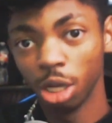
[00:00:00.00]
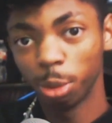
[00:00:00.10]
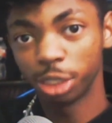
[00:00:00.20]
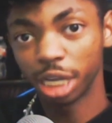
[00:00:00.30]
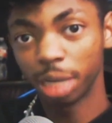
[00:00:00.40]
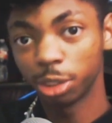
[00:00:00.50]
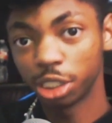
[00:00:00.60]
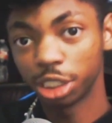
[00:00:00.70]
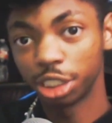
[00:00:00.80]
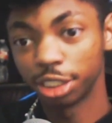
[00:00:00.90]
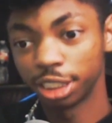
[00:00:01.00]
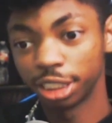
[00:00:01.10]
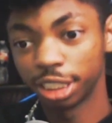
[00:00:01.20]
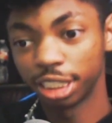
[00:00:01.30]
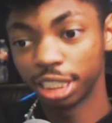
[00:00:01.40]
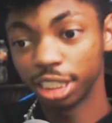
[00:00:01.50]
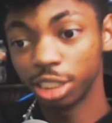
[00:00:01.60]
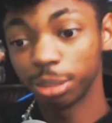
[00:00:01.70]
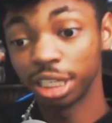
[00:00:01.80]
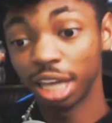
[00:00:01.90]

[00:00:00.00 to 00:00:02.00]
but was able to secure it in the Kingsman